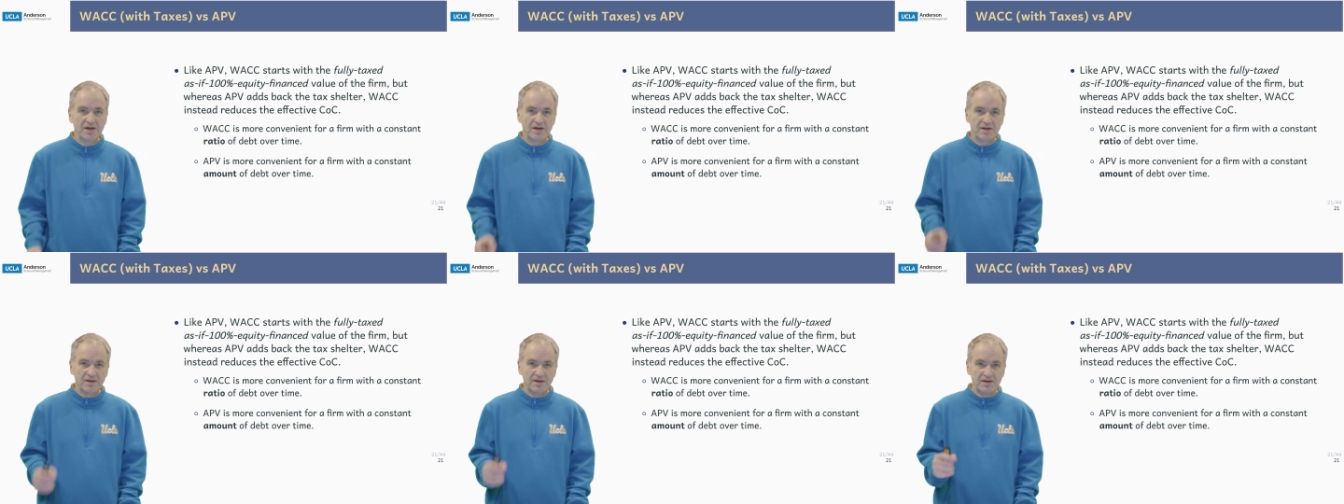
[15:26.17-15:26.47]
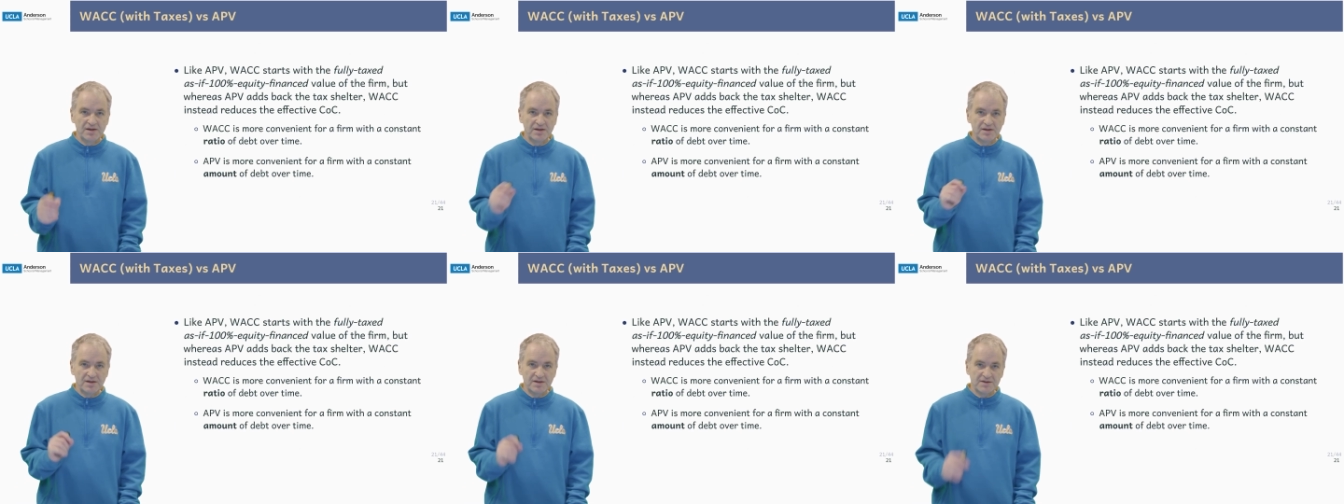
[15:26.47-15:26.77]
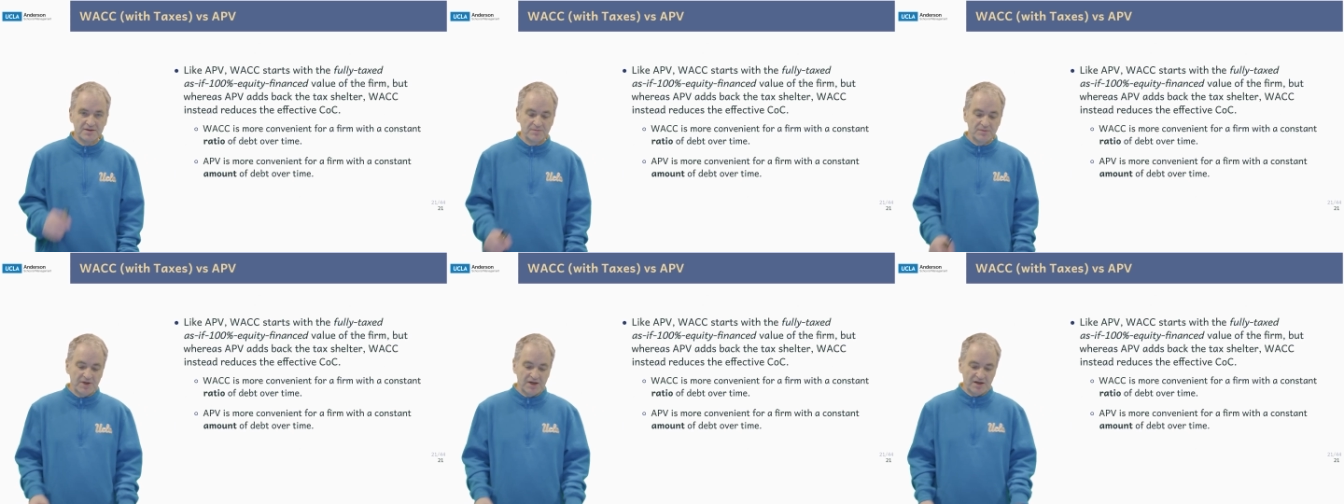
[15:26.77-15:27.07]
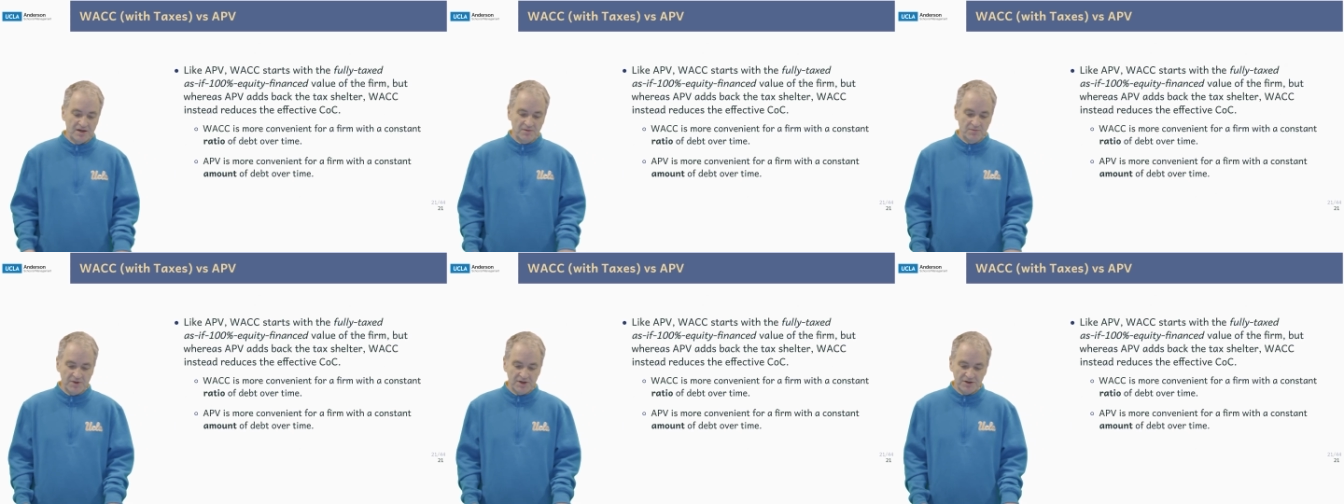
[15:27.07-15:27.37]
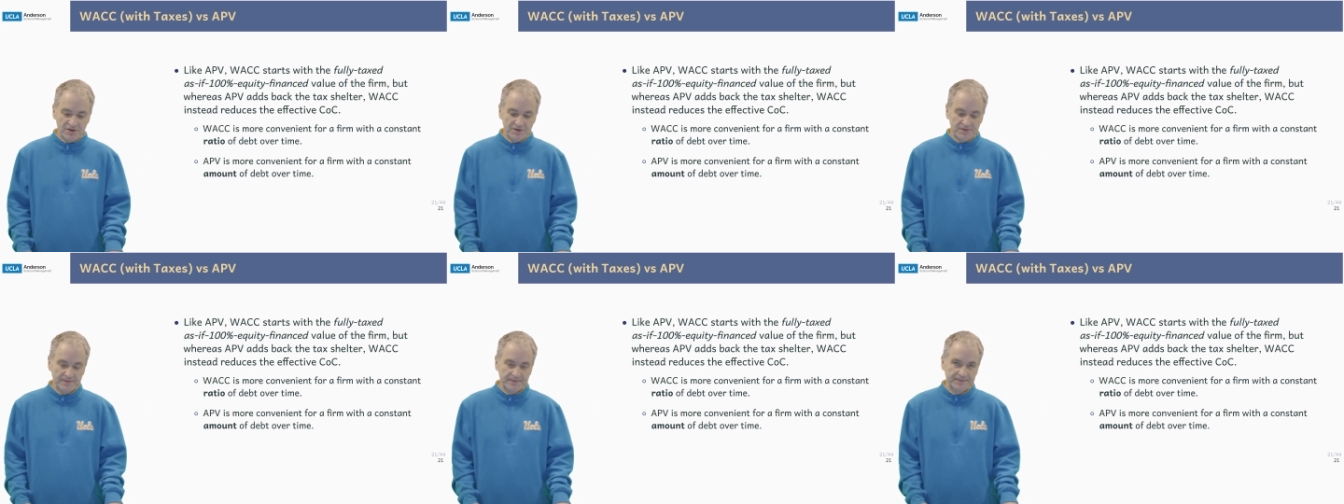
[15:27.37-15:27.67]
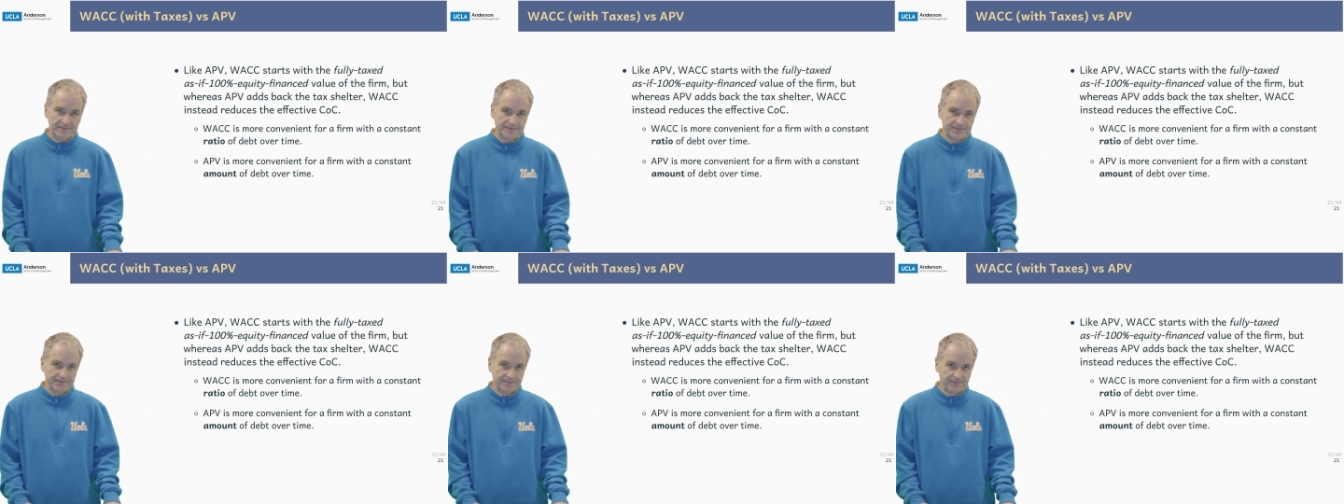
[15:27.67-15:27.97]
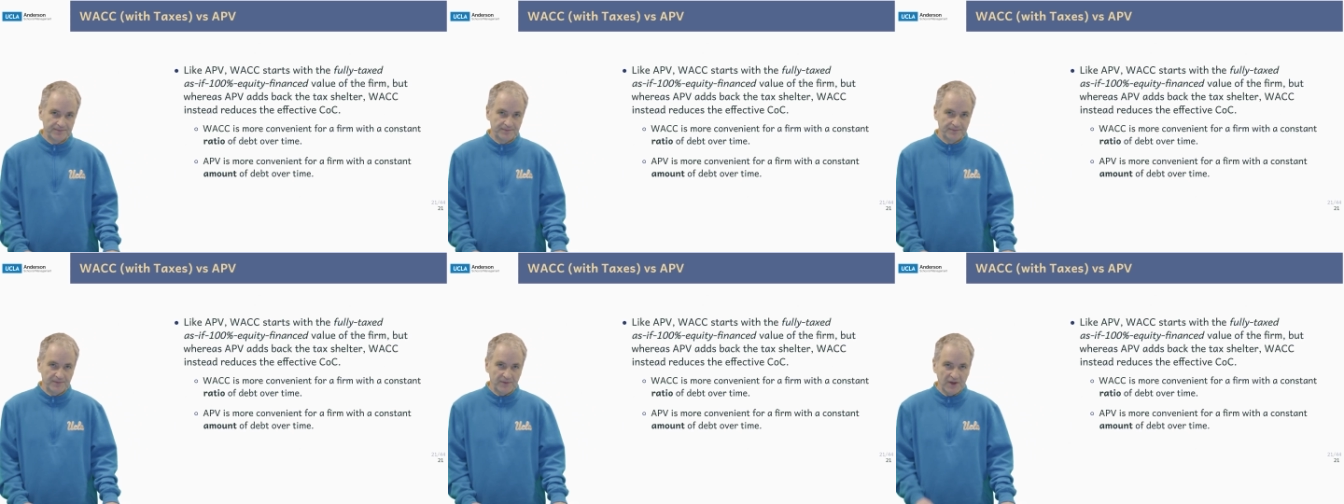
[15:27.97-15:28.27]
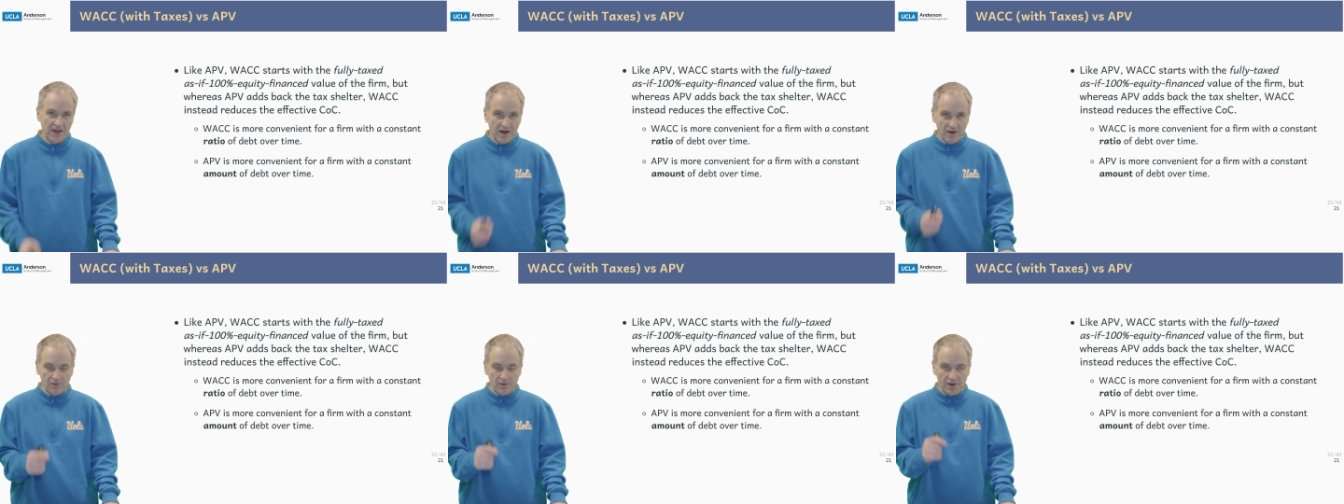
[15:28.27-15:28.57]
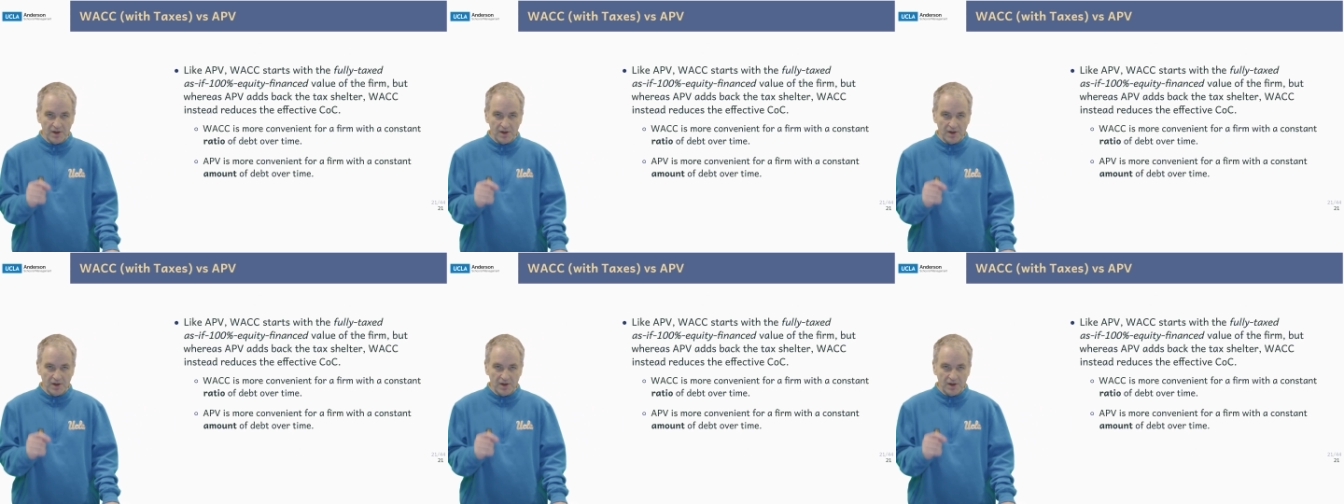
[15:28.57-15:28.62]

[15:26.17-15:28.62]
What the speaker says: that it doesn't matter much. Now,